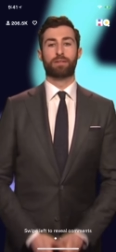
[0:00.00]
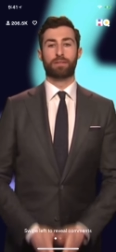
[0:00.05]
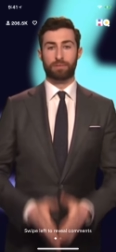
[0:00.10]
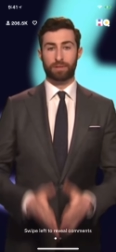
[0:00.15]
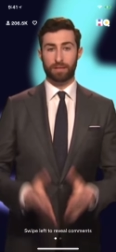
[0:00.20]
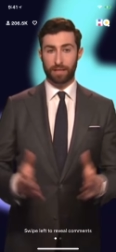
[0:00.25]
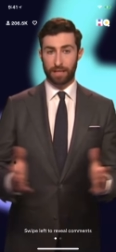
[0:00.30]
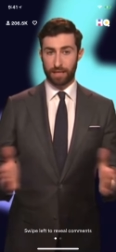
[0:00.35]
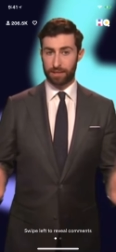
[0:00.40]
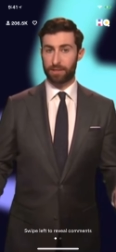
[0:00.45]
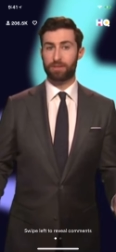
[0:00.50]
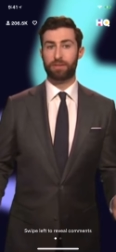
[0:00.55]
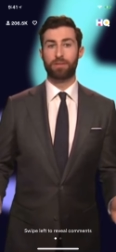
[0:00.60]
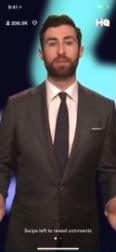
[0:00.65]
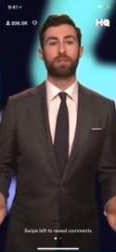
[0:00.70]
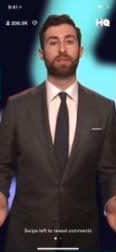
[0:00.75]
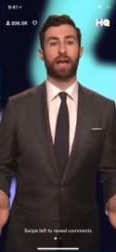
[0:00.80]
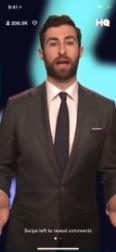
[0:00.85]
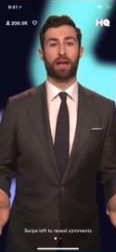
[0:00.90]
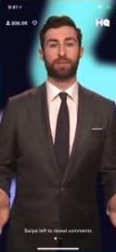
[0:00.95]
released in
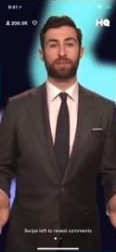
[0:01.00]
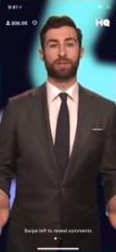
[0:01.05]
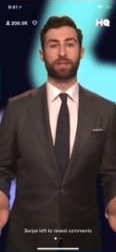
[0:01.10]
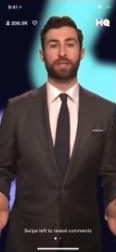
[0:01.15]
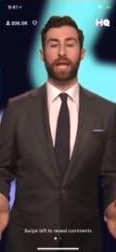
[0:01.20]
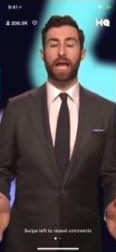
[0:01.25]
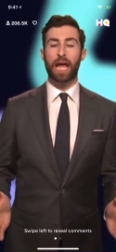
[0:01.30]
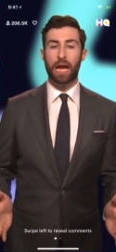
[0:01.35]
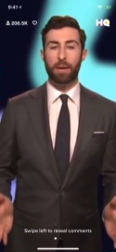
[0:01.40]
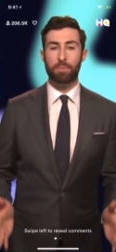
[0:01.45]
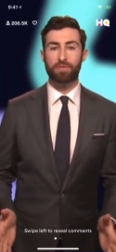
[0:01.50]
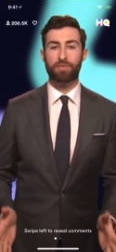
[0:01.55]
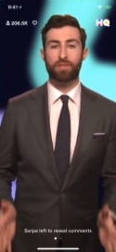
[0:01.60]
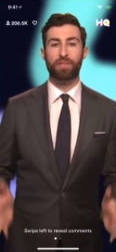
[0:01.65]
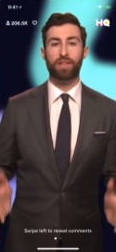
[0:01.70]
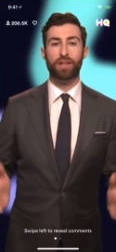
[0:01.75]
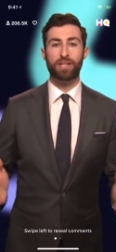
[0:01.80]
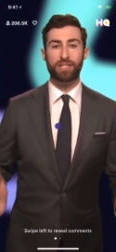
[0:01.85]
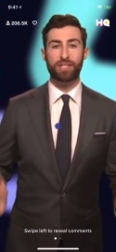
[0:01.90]
2000, named for the